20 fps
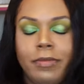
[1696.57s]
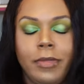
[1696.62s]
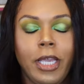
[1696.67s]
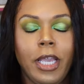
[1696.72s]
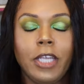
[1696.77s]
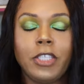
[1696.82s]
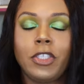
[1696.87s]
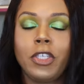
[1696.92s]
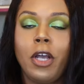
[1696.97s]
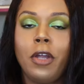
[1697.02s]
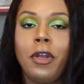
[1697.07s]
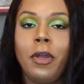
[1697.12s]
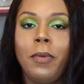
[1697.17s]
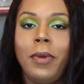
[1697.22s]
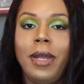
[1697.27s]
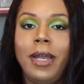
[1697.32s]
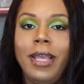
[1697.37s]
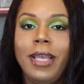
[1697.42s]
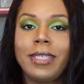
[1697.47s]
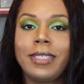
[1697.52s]
Guess y'all know
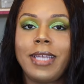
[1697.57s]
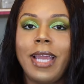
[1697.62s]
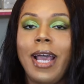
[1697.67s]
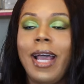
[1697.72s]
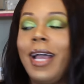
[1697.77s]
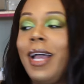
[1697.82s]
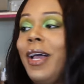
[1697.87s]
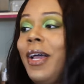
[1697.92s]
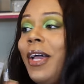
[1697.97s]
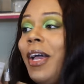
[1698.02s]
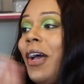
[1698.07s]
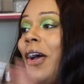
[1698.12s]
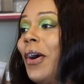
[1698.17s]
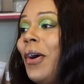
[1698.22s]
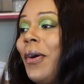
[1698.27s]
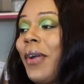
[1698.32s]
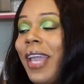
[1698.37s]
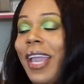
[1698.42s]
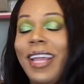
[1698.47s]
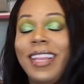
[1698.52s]
what it is now.
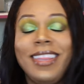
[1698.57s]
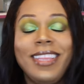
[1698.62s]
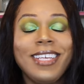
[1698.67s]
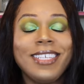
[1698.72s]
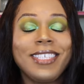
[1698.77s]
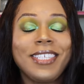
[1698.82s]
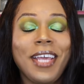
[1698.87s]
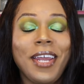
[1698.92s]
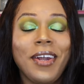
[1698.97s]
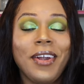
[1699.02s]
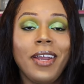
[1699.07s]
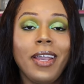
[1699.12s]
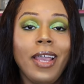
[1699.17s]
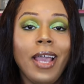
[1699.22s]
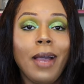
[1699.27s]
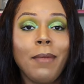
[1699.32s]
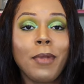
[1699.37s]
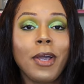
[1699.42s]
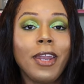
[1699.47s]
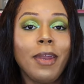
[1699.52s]
Okay, this
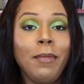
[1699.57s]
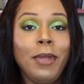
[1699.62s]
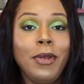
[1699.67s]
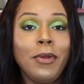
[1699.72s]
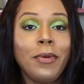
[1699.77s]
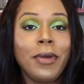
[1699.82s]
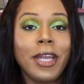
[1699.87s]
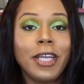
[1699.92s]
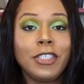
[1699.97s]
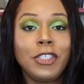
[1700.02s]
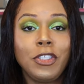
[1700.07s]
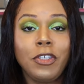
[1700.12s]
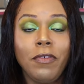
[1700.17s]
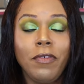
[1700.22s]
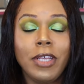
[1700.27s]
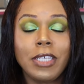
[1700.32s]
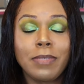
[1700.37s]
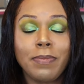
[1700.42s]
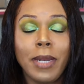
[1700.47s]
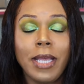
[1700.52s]
Saturday, I'm gonna be doing a
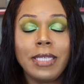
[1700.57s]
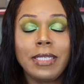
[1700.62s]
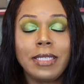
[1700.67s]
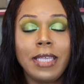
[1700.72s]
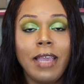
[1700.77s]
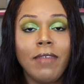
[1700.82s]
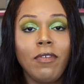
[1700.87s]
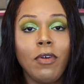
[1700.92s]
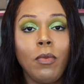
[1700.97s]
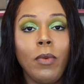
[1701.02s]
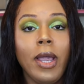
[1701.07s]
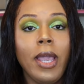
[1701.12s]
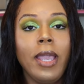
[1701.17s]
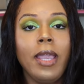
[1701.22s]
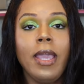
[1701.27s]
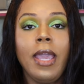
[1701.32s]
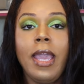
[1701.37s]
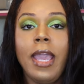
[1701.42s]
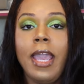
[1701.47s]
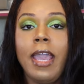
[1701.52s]
Juvia's Place
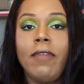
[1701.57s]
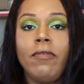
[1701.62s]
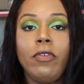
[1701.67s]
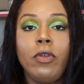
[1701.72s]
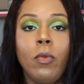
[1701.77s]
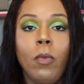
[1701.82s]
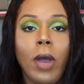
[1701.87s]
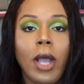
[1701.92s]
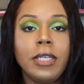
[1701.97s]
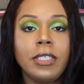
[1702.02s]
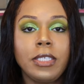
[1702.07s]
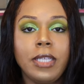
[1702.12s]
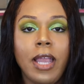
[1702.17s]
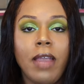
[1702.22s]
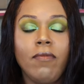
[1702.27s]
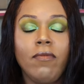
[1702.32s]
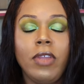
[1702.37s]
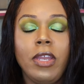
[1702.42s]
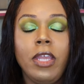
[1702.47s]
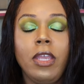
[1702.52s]
giveaway. If you watch
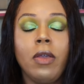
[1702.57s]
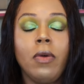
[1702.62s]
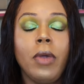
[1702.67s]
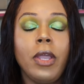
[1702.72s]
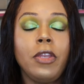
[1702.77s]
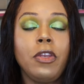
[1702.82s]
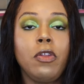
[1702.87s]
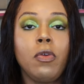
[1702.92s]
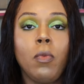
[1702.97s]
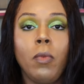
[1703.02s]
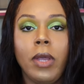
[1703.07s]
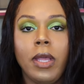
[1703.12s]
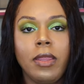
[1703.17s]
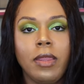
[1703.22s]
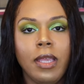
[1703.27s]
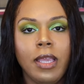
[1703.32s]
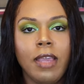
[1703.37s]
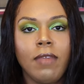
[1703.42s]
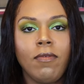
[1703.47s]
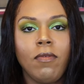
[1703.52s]
that video and you
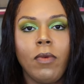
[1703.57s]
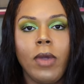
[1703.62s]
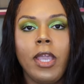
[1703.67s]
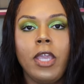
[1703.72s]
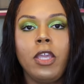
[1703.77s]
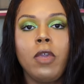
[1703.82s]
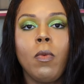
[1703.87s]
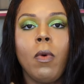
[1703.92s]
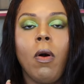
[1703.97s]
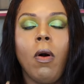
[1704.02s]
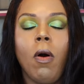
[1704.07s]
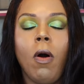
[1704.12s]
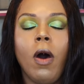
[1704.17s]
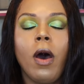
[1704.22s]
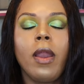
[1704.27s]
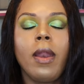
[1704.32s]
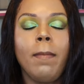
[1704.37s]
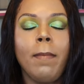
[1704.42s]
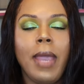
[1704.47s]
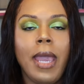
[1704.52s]
win the giveaway, you will
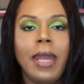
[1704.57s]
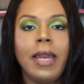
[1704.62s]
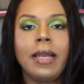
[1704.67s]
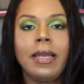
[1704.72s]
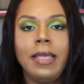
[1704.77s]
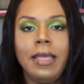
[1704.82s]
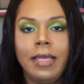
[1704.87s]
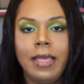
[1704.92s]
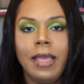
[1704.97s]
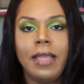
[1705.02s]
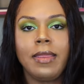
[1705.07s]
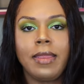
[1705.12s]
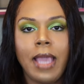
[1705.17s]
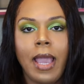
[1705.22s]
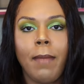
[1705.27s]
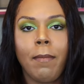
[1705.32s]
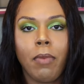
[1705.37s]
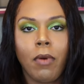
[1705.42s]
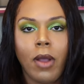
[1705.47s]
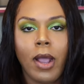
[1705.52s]
automatically get
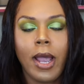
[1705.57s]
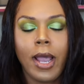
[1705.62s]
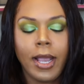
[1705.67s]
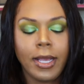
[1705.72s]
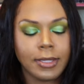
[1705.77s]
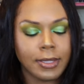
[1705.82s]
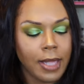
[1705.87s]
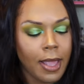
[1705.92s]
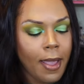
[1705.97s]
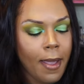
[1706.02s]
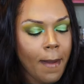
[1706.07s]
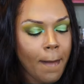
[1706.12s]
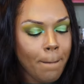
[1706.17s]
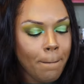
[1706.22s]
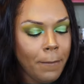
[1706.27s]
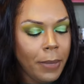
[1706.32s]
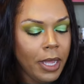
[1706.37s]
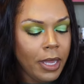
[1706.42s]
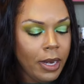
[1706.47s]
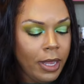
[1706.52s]
that prize.
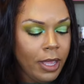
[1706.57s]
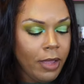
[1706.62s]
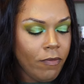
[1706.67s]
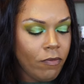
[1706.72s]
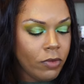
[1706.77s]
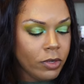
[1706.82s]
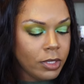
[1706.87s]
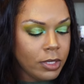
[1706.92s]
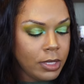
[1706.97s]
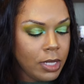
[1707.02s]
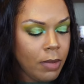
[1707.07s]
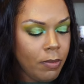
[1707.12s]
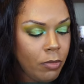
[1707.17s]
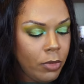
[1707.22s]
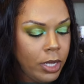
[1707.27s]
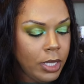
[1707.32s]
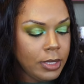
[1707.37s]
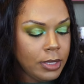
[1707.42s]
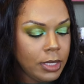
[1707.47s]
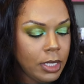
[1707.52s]
But if for some
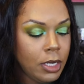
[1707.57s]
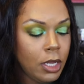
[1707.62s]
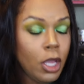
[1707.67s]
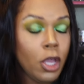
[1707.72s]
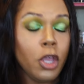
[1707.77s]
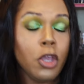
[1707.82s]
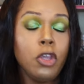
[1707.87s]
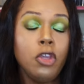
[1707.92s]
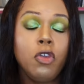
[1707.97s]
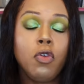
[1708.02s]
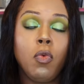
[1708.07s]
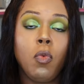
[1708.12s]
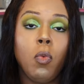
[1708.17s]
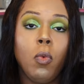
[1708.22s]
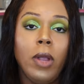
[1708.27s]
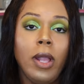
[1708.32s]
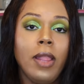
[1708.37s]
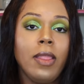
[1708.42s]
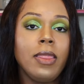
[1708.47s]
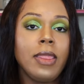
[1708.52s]
reason you
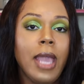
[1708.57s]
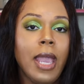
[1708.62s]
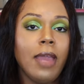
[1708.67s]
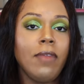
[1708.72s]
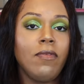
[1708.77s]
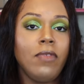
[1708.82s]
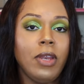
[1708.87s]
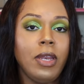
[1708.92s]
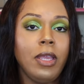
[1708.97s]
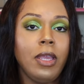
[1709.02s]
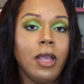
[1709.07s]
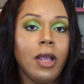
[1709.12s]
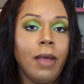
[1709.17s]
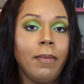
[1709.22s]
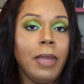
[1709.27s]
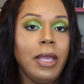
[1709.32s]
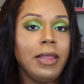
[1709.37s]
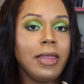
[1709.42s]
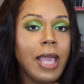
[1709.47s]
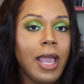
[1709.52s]
win that video, I
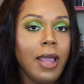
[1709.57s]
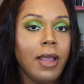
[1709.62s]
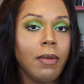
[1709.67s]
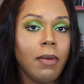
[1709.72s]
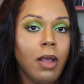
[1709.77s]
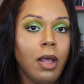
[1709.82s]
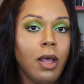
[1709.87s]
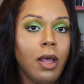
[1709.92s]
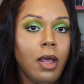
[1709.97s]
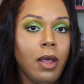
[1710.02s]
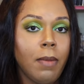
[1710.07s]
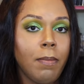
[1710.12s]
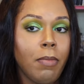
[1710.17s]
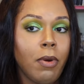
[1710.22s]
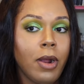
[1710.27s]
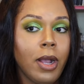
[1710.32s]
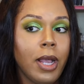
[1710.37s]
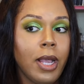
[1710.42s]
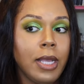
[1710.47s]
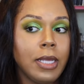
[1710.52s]
mean that uh,
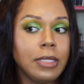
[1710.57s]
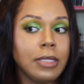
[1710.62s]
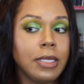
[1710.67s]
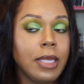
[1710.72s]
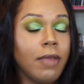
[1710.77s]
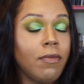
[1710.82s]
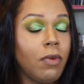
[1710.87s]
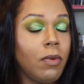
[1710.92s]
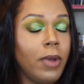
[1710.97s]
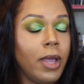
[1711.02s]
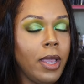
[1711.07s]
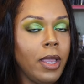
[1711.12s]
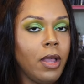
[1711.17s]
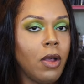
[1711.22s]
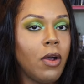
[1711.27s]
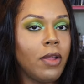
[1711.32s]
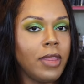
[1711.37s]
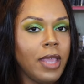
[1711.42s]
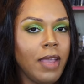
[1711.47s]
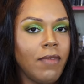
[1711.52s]
prize giveaway
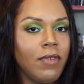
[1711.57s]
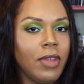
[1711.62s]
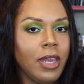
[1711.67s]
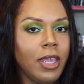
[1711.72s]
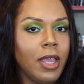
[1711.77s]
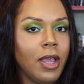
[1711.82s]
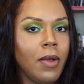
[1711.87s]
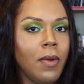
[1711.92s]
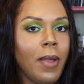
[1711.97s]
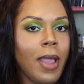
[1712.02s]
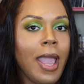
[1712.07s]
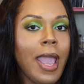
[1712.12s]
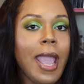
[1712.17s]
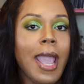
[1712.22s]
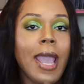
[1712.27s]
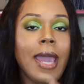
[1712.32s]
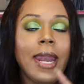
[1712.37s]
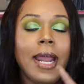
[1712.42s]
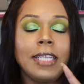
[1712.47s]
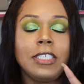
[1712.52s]
on that video,
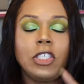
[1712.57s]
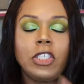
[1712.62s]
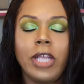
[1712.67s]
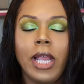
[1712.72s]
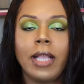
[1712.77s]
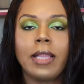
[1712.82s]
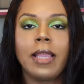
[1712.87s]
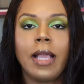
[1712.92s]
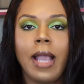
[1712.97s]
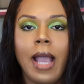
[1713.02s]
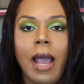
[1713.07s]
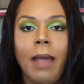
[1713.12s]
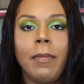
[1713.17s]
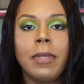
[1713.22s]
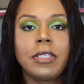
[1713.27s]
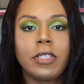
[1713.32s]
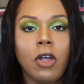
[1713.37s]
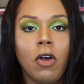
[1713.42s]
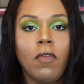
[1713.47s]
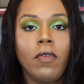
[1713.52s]
and I check the
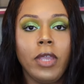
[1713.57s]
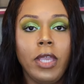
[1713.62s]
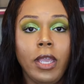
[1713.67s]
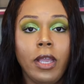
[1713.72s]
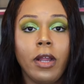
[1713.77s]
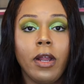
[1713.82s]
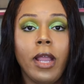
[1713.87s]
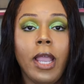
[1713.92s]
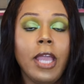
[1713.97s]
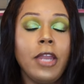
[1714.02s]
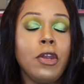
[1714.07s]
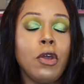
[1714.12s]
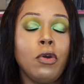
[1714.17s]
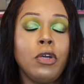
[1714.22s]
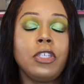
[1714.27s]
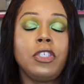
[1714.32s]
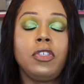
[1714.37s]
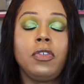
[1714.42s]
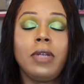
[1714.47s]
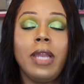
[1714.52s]
comments over here and
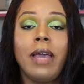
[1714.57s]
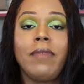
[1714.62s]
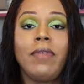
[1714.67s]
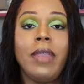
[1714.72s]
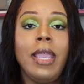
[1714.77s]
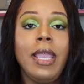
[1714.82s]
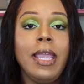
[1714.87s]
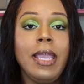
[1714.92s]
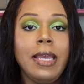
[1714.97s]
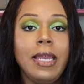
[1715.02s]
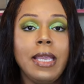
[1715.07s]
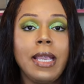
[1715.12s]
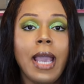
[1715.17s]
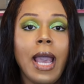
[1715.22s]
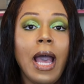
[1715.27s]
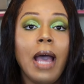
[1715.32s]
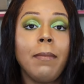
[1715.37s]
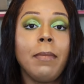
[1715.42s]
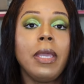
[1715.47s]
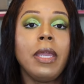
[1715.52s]
notice you left any
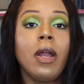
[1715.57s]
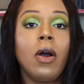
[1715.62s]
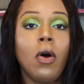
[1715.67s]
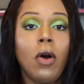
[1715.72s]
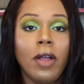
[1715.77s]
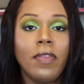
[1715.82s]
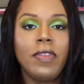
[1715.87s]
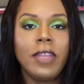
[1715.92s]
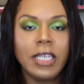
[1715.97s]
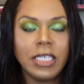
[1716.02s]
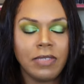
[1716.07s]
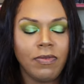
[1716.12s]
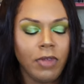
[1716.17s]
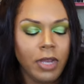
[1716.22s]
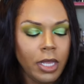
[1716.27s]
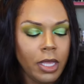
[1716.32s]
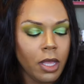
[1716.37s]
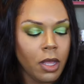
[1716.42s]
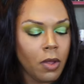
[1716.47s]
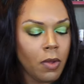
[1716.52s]
comment on this
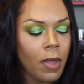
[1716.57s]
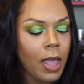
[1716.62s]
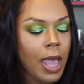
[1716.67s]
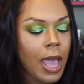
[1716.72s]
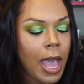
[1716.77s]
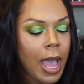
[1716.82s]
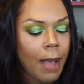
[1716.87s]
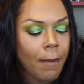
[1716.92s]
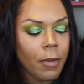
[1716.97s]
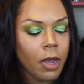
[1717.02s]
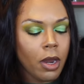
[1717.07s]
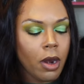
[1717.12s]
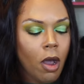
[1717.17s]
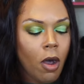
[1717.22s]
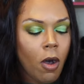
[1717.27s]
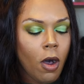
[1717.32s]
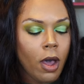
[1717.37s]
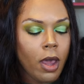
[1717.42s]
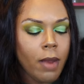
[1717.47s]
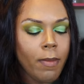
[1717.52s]
video, I'm
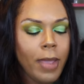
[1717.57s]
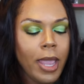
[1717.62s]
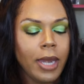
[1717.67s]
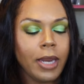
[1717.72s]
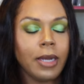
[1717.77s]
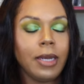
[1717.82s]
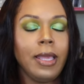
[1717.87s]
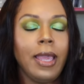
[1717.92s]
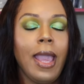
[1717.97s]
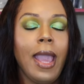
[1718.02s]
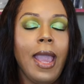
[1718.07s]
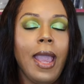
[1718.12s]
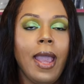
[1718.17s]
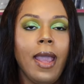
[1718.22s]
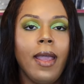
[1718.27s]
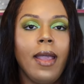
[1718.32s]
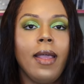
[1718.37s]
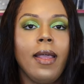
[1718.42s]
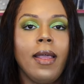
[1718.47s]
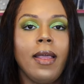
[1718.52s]
gonna automatically
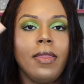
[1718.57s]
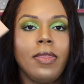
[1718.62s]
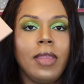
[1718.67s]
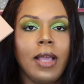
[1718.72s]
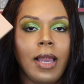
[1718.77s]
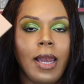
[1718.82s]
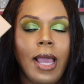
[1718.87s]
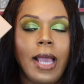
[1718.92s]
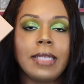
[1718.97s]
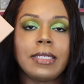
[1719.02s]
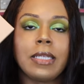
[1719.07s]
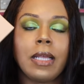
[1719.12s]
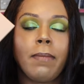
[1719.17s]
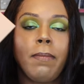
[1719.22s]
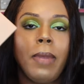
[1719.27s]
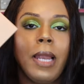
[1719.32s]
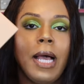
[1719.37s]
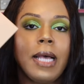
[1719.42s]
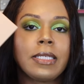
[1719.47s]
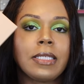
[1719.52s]
add the
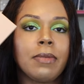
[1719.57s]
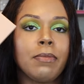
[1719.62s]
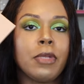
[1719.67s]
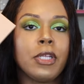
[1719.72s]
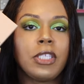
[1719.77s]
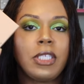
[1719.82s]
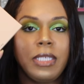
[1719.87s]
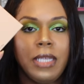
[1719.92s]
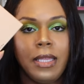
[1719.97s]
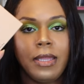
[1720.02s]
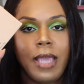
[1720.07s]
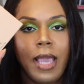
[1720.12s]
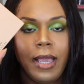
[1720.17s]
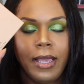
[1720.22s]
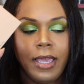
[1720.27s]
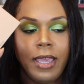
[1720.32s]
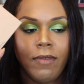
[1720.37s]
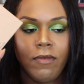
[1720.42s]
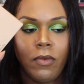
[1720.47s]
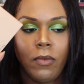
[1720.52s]
Classic Blossom to
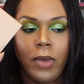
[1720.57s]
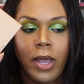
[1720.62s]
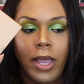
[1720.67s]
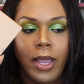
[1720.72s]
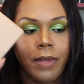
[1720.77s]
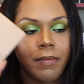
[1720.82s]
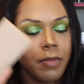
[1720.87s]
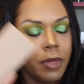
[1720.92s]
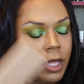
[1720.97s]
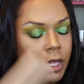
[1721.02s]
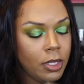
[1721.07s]
that giveaway.